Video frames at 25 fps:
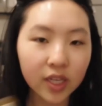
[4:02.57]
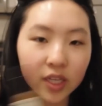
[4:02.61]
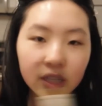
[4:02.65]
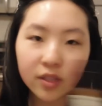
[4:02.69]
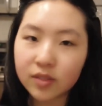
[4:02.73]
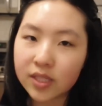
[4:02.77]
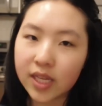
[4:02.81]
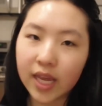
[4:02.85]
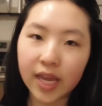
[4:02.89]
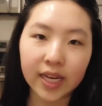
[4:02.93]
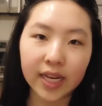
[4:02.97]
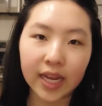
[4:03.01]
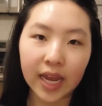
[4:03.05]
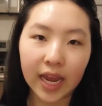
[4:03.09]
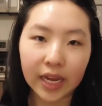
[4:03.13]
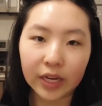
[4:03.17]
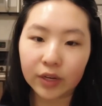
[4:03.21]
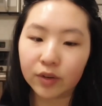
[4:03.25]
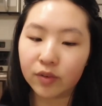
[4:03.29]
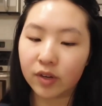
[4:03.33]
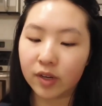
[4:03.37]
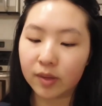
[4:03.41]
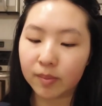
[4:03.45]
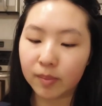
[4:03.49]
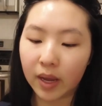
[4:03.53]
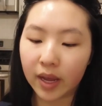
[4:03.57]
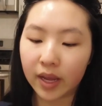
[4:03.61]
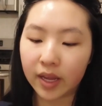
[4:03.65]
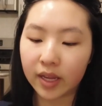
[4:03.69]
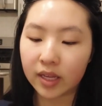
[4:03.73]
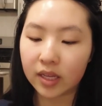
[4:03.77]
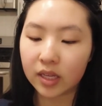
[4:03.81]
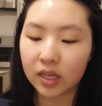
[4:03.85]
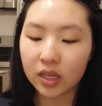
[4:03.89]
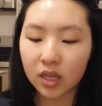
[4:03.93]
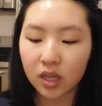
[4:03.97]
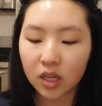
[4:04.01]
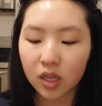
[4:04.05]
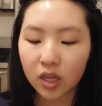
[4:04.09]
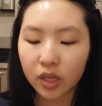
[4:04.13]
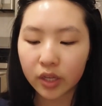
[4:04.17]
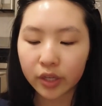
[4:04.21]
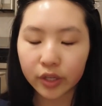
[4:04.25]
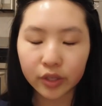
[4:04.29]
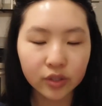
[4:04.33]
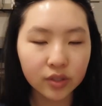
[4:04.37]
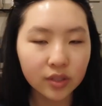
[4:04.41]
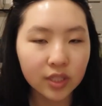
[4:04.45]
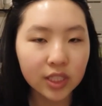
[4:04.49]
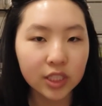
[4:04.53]
use any eye cream. I
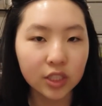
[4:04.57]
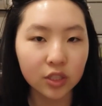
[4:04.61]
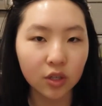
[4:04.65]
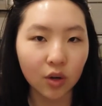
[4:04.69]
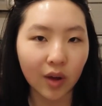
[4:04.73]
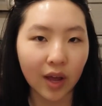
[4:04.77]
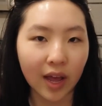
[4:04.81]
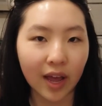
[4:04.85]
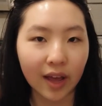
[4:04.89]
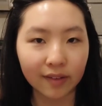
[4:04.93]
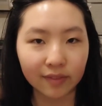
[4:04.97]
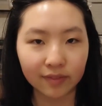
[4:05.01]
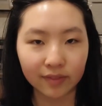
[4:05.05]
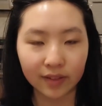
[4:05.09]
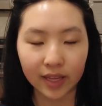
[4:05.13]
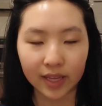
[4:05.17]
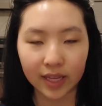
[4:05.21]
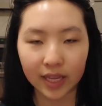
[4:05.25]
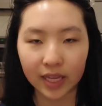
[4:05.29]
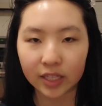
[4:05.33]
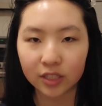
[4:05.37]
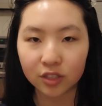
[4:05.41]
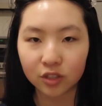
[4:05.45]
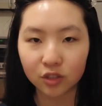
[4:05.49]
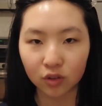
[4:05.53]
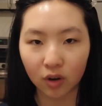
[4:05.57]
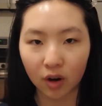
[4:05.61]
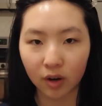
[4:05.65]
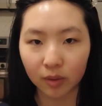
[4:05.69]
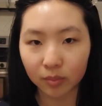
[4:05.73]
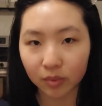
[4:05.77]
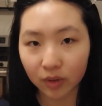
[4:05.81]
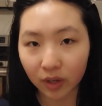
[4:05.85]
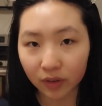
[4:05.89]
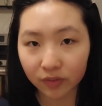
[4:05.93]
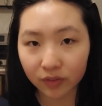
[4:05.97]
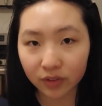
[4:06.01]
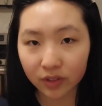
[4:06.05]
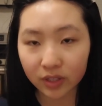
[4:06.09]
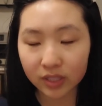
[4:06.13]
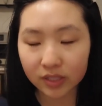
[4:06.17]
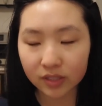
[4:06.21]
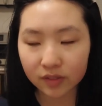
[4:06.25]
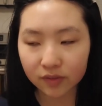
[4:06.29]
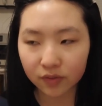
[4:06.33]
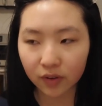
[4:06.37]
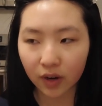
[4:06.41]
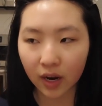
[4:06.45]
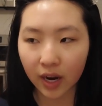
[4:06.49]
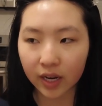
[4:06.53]
usually don't have like a strong preference
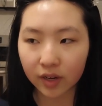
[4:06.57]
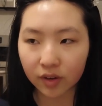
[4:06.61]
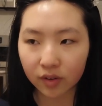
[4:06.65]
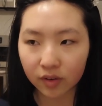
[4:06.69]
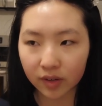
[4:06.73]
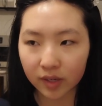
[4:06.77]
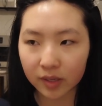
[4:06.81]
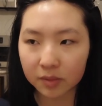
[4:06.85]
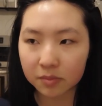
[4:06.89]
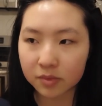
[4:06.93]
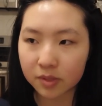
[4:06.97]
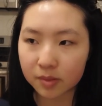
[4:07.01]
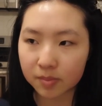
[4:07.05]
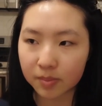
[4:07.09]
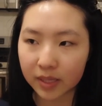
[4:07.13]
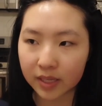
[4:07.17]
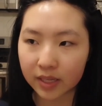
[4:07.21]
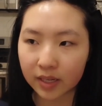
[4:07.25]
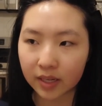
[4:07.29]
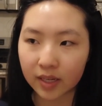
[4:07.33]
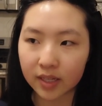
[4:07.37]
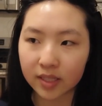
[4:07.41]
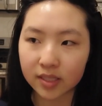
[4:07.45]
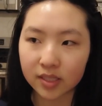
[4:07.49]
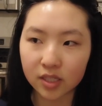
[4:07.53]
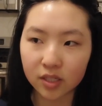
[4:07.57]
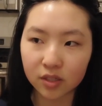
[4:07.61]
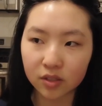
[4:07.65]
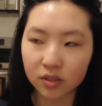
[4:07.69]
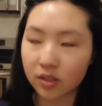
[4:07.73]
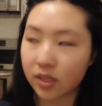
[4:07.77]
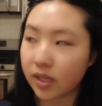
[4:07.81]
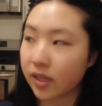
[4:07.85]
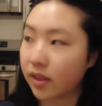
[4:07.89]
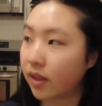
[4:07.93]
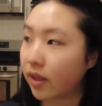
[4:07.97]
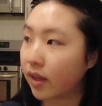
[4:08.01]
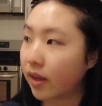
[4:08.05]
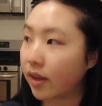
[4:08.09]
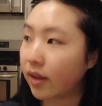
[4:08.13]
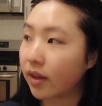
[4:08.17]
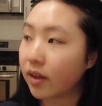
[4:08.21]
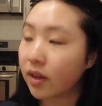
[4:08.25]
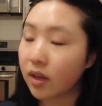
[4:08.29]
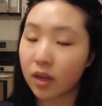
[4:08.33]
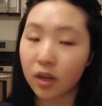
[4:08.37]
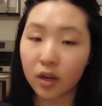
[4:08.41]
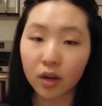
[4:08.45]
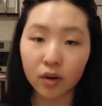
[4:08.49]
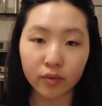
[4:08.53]
for eye creams because usually the
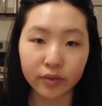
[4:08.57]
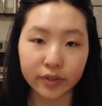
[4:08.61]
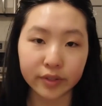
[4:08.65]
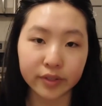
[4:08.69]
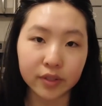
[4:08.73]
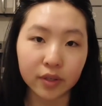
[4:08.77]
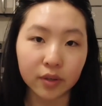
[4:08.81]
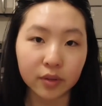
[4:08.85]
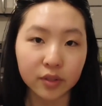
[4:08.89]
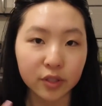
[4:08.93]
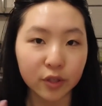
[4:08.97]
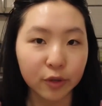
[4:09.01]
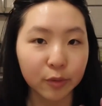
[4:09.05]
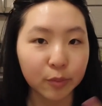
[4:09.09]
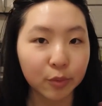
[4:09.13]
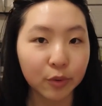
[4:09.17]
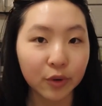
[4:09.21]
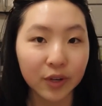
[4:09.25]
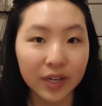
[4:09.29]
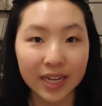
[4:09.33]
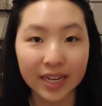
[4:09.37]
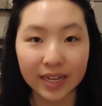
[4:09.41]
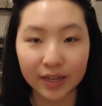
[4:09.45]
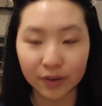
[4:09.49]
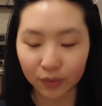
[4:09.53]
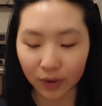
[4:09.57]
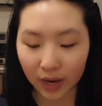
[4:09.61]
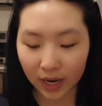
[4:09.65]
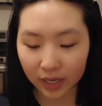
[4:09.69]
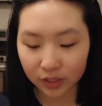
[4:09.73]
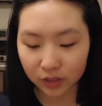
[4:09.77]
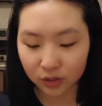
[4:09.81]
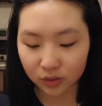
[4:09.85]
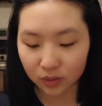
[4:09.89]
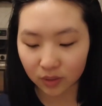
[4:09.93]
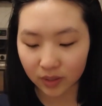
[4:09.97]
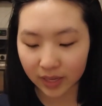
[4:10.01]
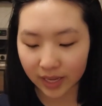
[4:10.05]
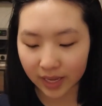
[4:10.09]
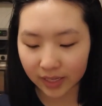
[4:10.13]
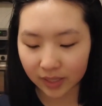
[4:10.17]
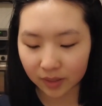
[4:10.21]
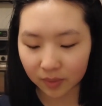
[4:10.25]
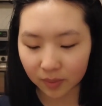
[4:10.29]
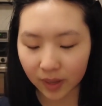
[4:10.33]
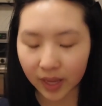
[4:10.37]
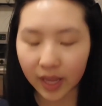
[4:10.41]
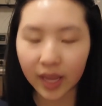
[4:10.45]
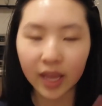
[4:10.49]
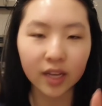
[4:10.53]
results are pretty gradual
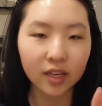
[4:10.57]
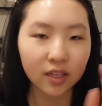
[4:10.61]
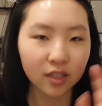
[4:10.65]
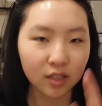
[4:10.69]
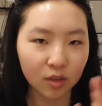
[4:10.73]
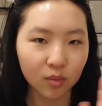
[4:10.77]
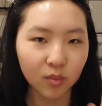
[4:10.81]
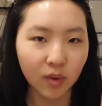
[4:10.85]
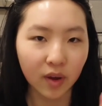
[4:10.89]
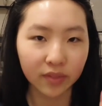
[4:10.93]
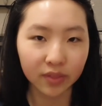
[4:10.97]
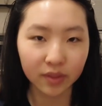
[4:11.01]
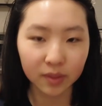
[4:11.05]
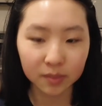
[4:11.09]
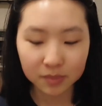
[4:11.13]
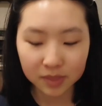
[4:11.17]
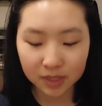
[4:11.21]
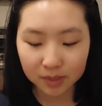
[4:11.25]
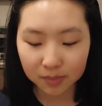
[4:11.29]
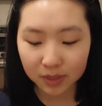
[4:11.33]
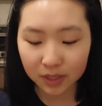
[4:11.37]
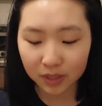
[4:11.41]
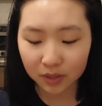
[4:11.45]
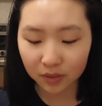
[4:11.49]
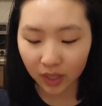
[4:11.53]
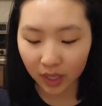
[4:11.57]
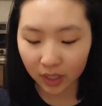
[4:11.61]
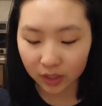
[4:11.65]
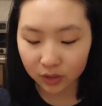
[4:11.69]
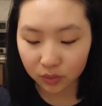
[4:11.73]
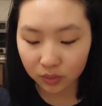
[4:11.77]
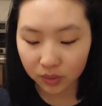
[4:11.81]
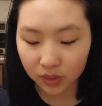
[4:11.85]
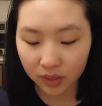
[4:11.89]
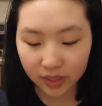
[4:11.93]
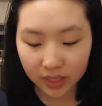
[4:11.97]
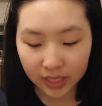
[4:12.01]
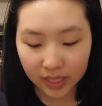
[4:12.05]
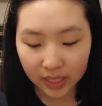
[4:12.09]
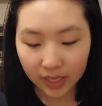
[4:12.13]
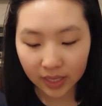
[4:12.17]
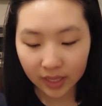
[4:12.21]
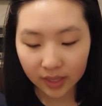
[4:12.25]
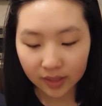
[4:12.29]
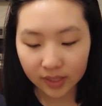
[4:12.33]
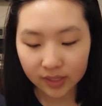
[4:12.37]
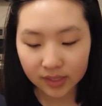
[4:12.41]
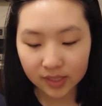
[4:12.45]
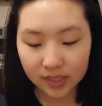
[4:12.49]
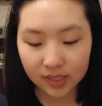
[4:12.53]
anyway, and you want them to be gradual.
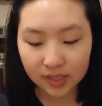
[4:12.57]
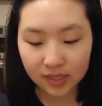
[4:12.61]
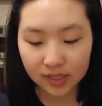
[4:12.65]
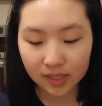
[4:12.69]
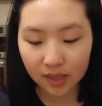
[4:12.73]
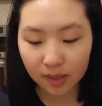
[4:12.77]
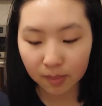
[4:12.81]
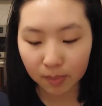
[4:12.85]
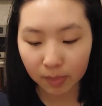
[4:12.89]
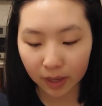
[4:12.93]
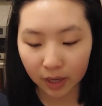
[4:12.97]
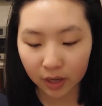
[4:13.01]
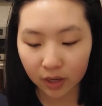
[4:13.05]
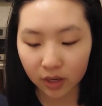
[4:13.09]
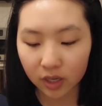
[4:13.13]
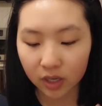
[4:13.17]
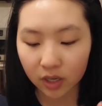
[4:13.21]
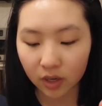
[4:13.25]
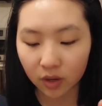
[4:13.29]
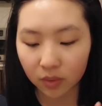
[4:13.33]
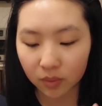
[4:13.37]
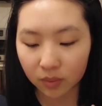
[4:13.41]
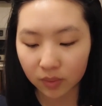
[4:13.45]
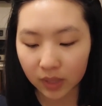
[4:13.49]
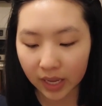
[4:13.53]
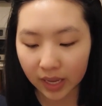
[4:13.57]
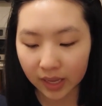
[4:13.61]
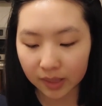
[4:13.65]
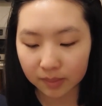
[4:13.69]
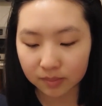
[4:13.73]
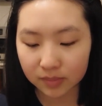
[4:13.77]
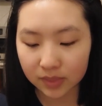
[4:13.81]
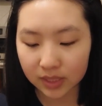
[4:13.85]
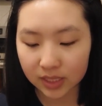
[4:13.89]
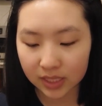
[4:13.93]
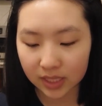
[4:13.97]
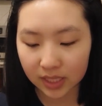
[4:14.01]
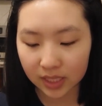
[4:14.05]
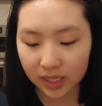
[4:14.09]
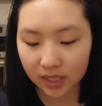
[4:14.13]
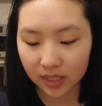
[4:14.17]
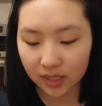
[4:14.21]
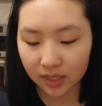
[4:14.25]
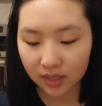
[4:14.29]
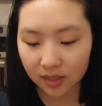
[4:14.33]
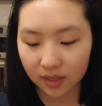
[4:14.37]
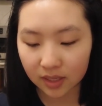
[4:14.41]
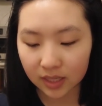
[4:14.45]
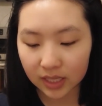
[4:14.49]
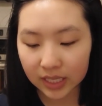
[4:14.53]
This is the Perricone
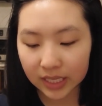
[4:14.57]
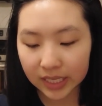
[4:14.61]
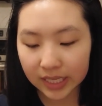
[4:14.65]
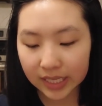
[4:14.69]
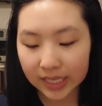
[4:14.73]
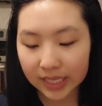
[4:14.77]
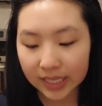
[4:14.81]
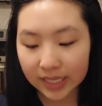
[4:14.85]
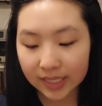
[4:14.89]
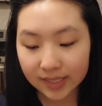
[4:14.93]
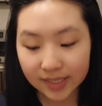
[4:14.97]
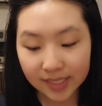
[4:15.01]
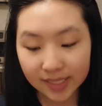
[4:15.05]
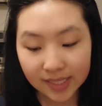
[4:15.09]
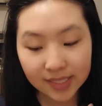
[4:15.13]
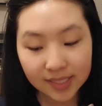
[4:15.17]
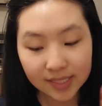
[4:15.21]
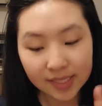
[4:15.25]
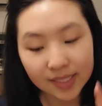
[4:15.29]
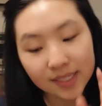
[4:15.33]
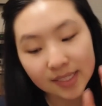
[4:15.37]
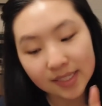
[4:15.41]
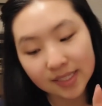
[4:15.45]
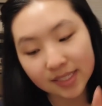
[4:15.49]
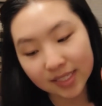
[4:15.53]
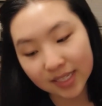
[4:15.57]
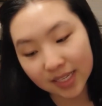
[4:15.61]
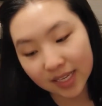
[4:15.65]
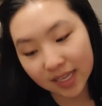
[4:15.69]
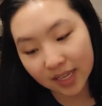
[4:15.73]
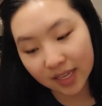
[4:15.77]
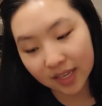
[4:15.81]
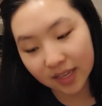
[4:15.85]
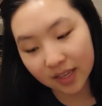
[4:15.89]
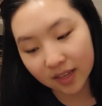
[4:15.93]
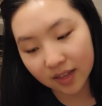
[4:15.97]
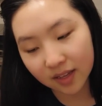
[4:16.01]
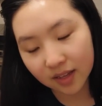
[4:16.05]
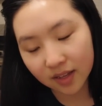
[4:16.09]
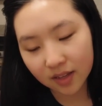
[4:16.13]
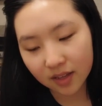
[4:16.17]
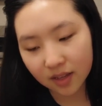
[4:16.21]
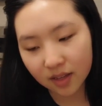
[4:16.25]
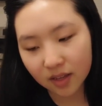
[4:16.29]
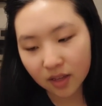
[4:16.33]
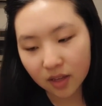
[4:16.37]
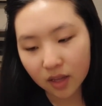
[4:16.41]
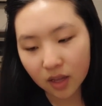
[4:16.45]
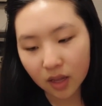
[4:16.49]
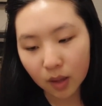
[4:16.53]
MD CCC
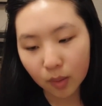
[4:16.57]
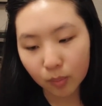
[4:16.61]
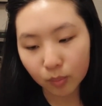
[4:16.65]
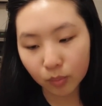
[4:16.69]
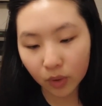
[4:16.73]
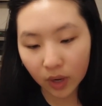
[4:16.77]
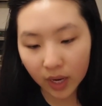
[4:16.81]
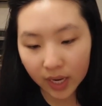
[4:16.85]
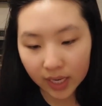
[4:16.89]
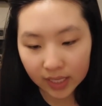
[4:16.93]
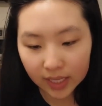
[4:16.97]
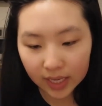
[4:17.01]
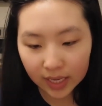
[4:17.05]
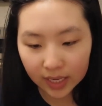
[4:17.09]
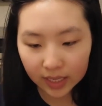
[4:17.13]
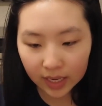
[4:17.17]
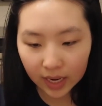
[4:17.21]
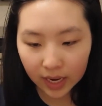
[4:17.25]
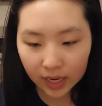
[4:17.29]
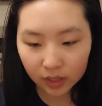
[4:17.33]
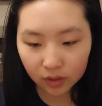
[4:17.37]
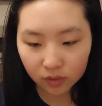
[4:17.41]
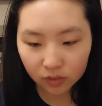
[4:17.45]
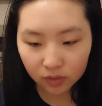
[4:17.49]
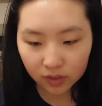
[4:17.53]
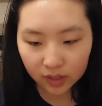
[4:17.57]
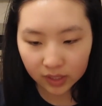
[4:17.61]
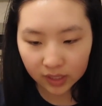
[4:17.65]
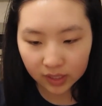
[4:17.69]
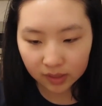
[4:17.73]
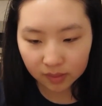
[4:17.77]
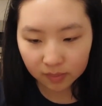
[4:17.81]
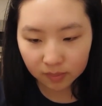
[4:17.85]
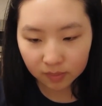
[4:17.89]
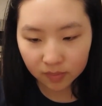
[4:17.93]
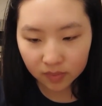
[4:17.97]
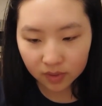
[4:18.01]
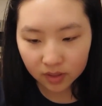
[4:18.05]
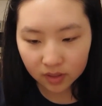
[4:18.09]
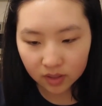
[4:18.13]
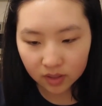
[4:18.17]
Brightening Eye Cream.